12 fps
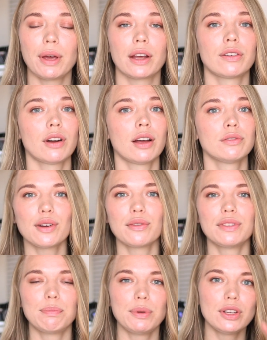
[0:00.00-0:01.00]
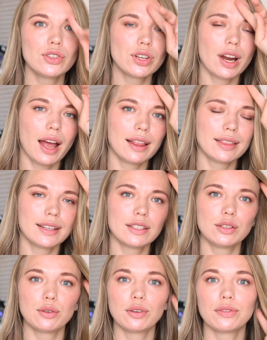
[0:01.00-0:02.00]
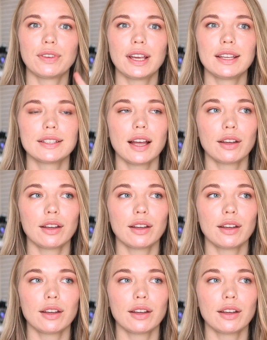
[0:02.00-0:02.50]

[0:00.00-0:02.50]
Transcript: background of the picture and that your face